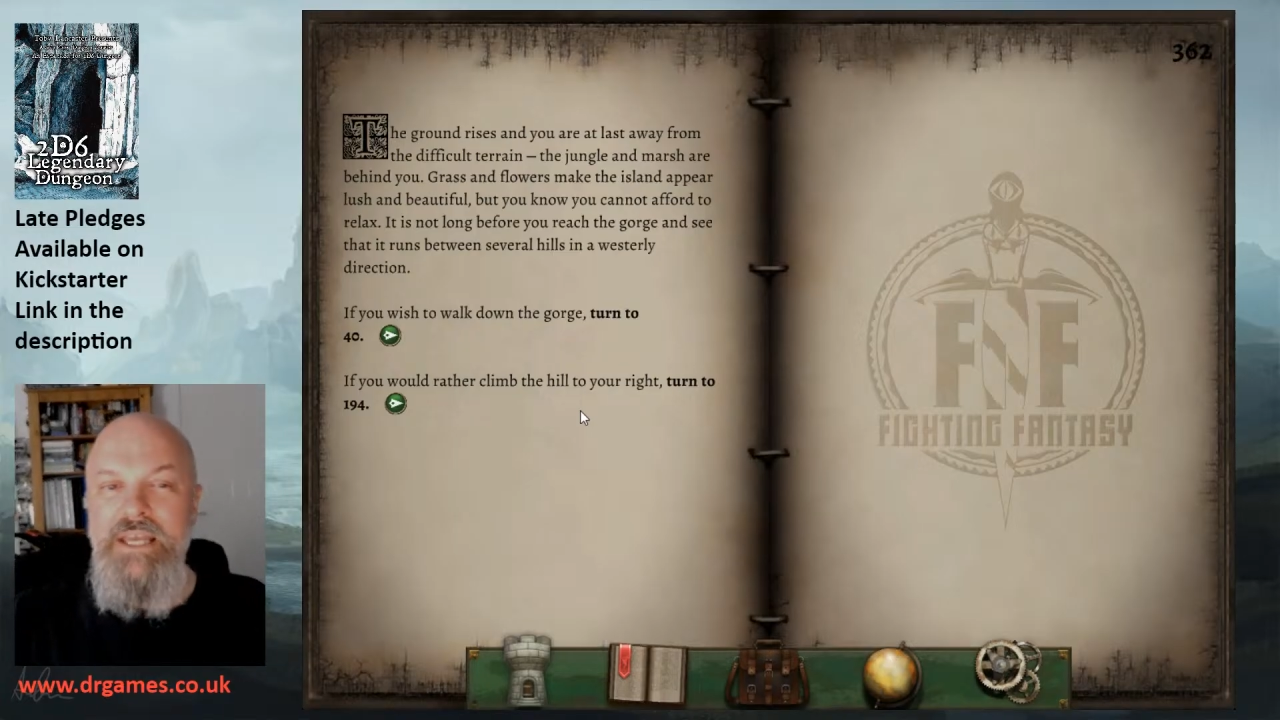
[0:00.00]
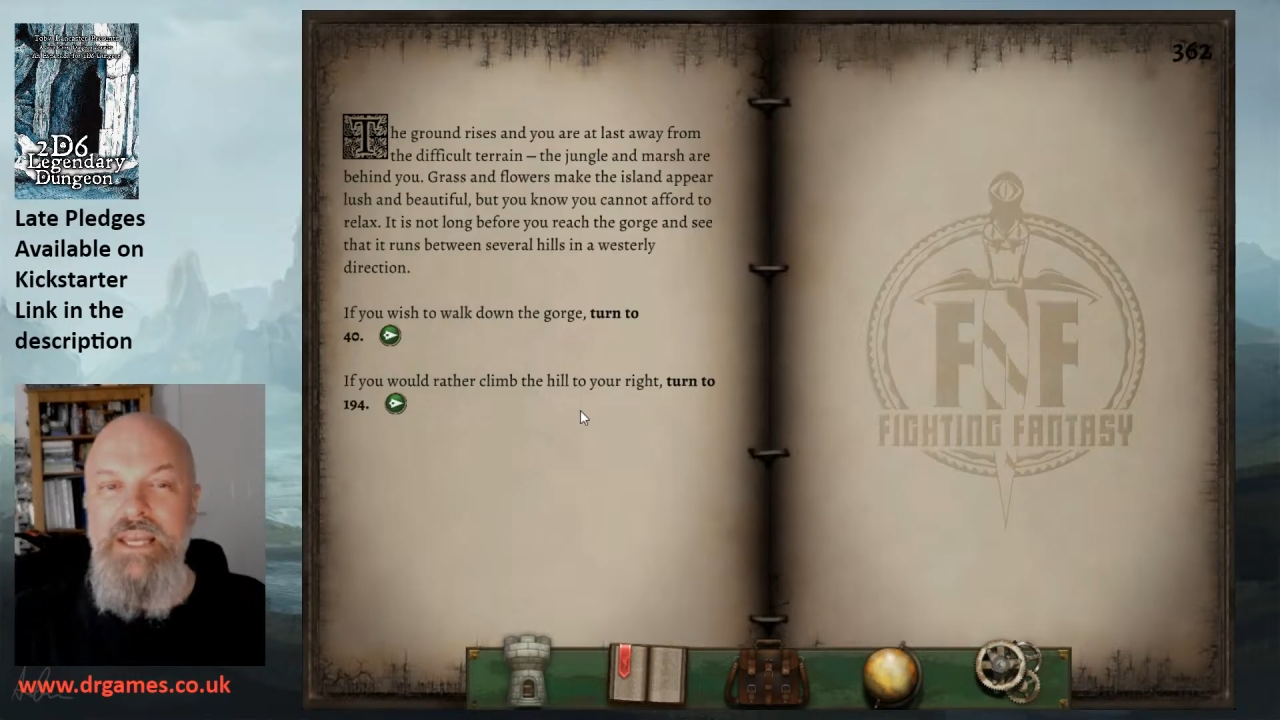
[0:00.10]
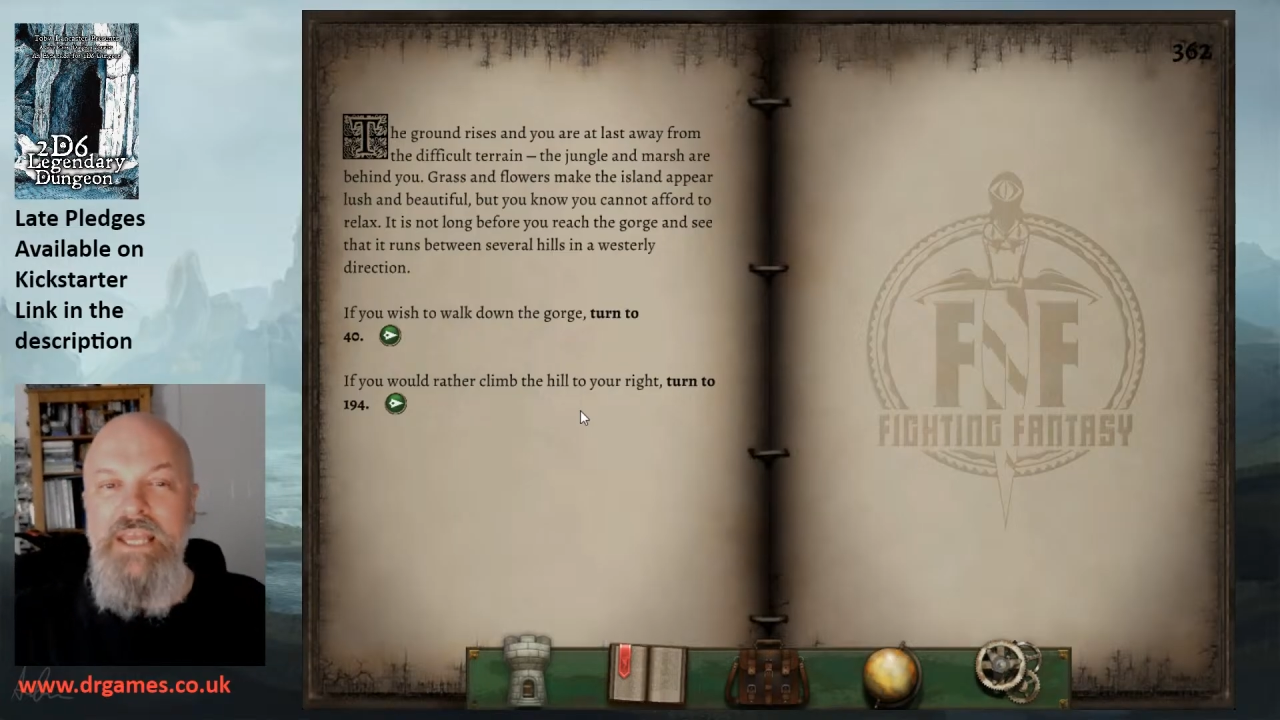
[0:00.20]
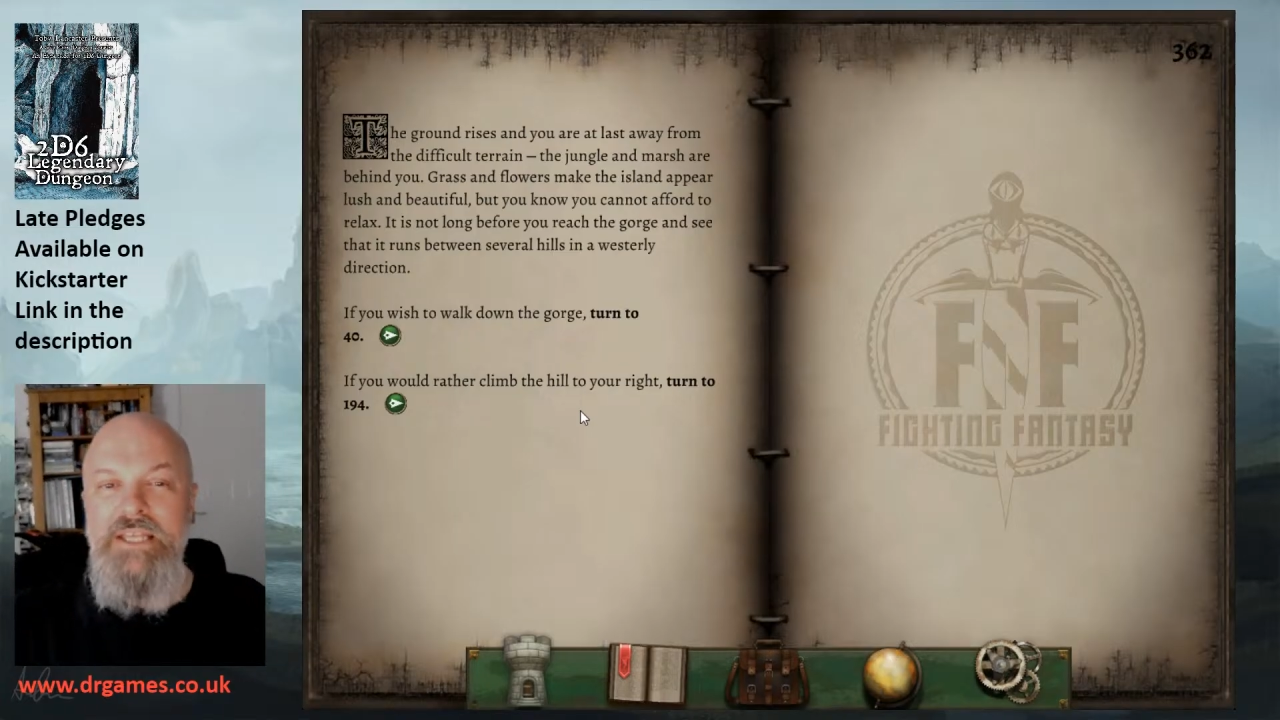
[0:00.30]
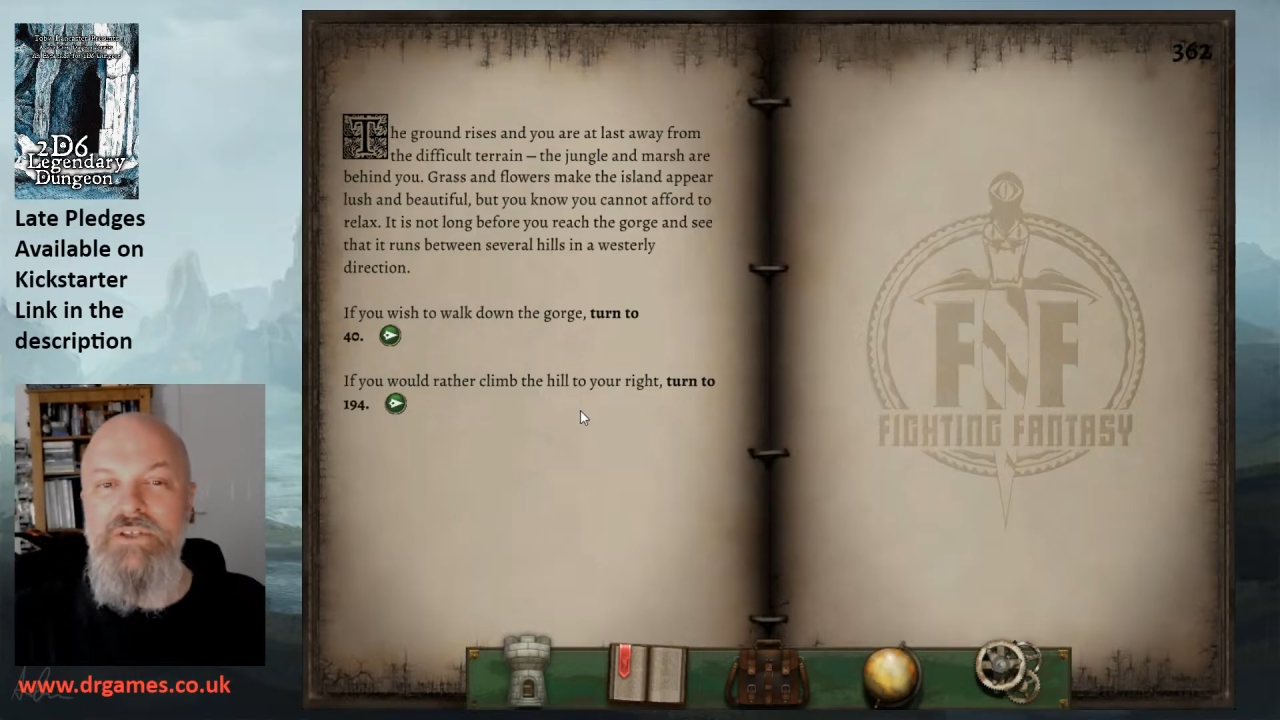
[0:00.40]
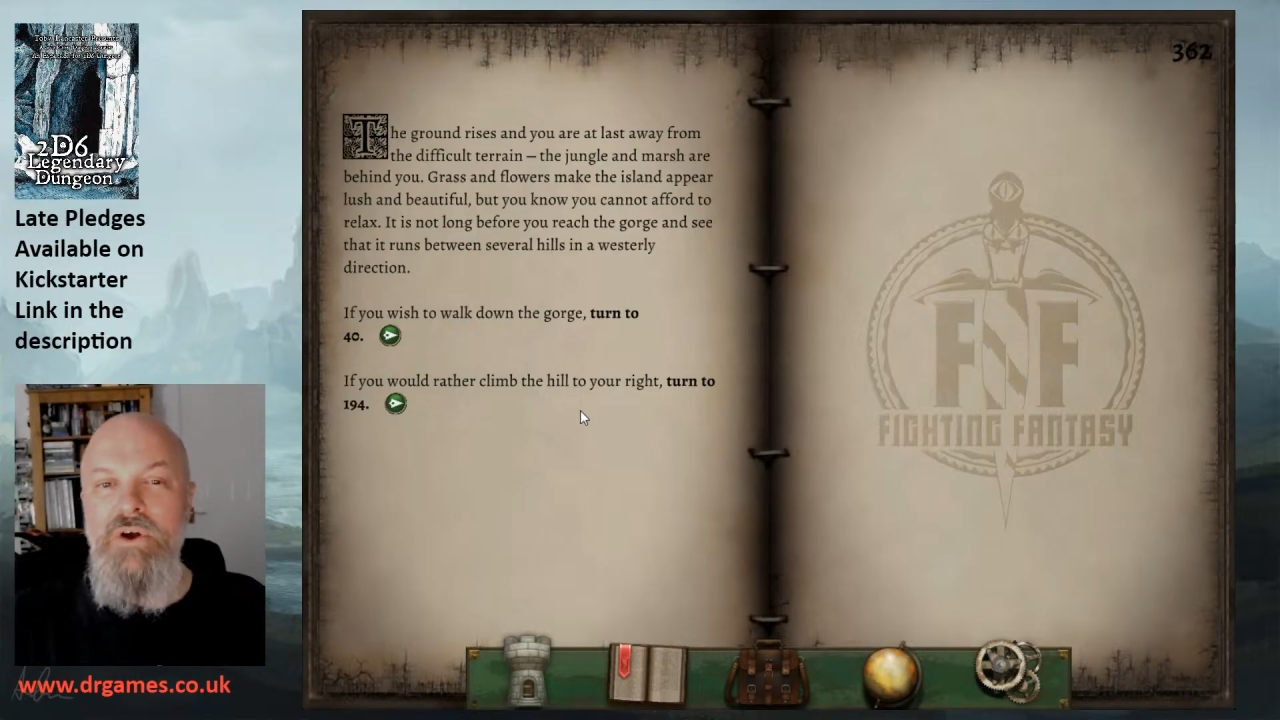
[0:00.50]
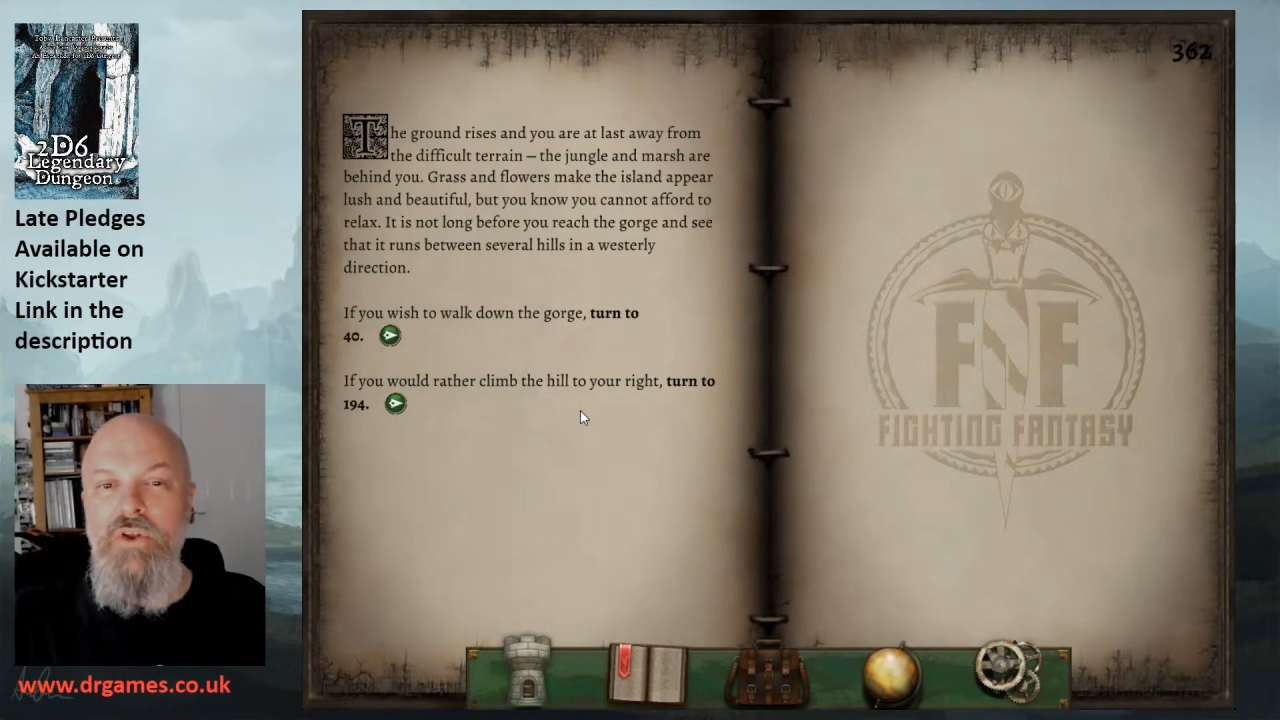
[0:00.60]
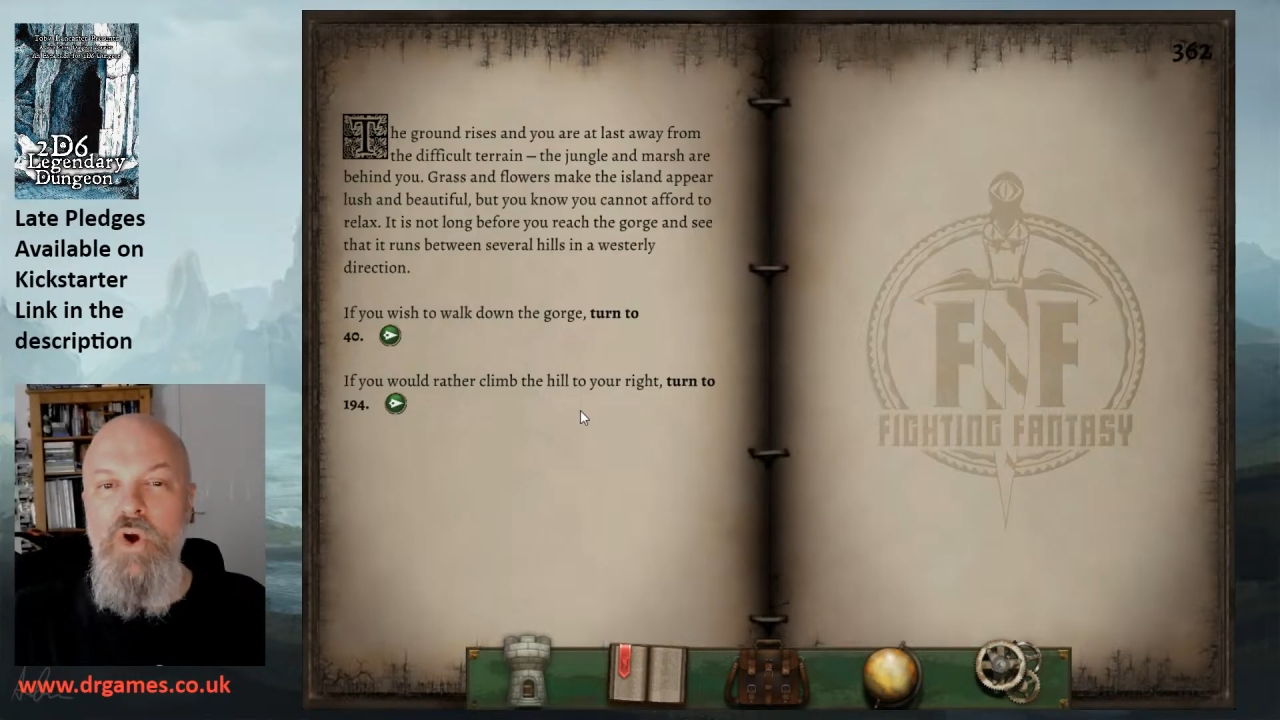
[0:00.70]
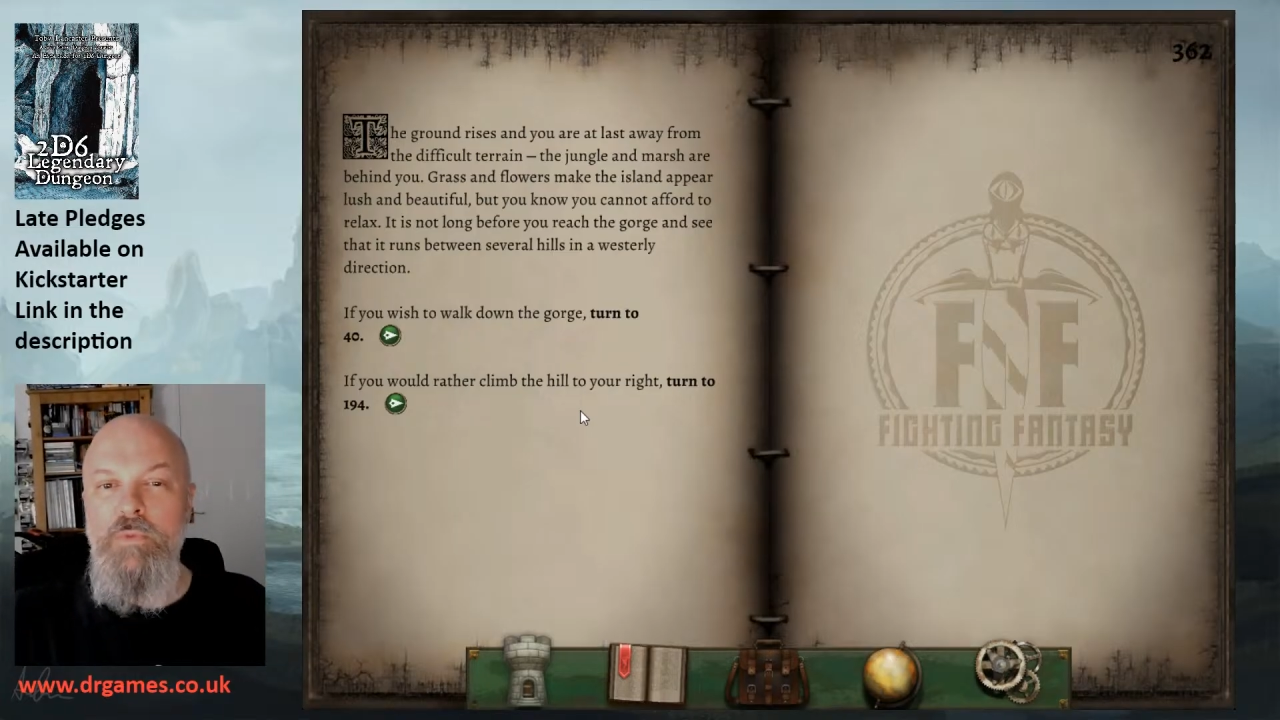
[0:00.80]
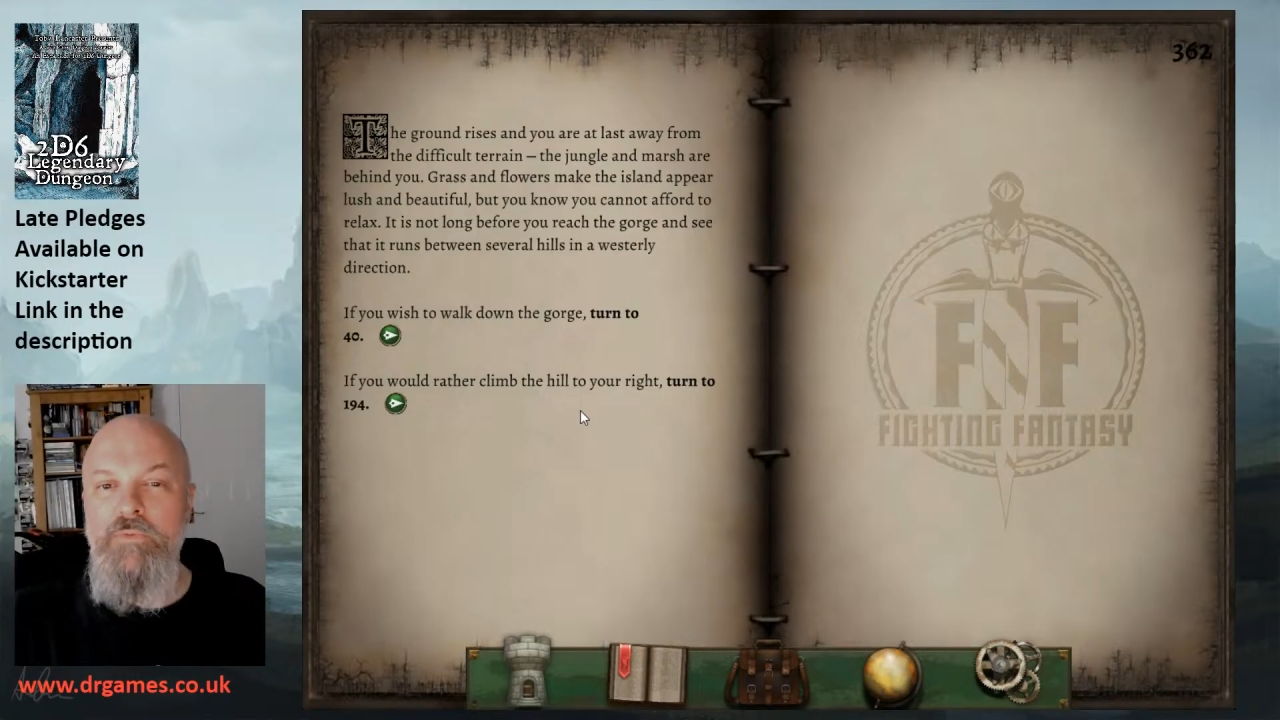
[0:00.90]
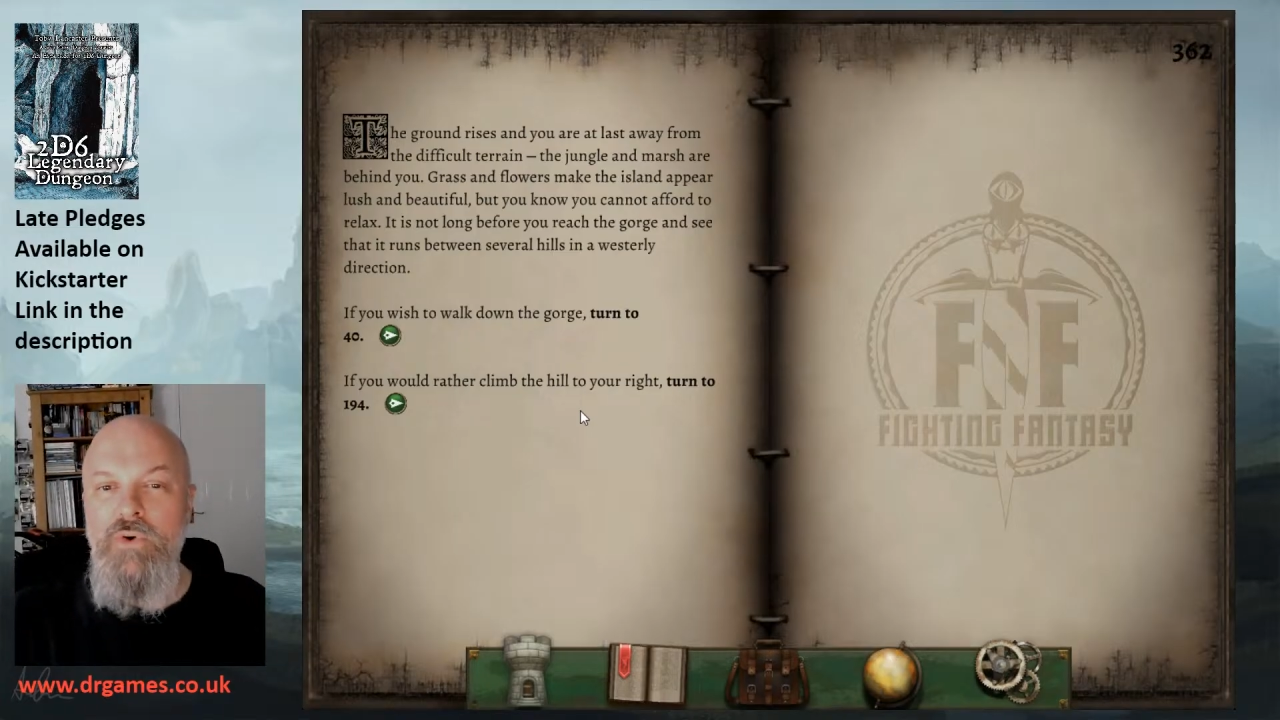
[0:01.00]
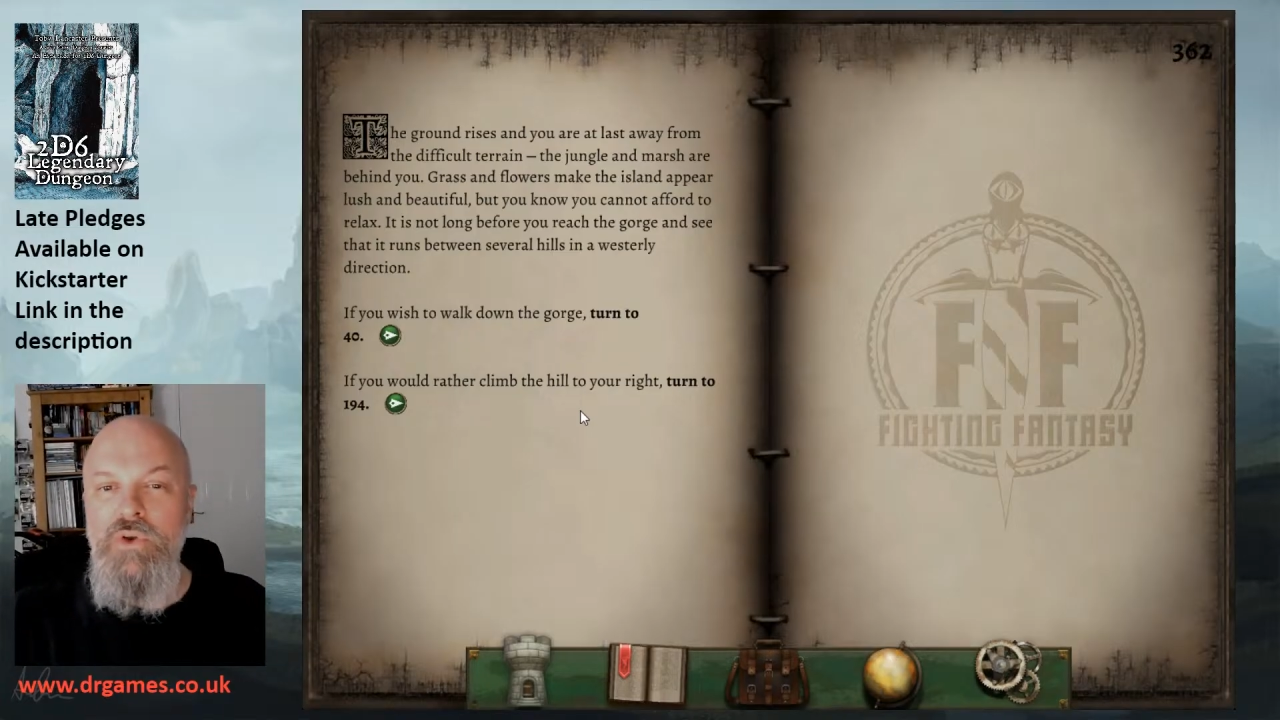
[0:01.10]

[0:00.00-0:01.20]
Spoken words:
It is not long before